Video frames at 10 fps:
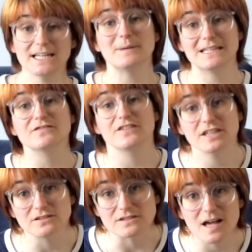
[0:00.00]
hit me in the
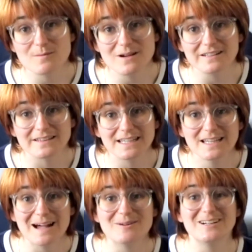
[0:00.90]
fields. How about
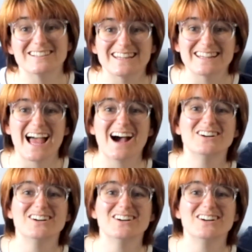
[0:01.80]
how about how